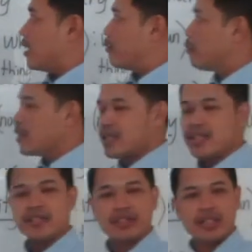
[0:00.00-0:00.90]
what
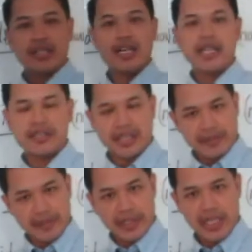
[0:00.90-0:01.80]
is an
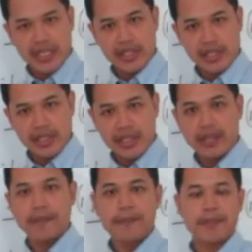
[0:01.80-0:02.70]
identification key?
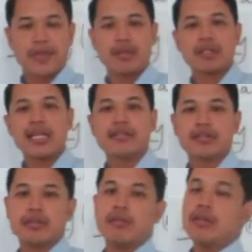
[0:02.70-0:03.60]
Okay,
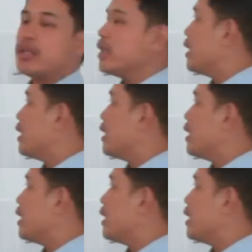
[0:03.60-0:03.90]
so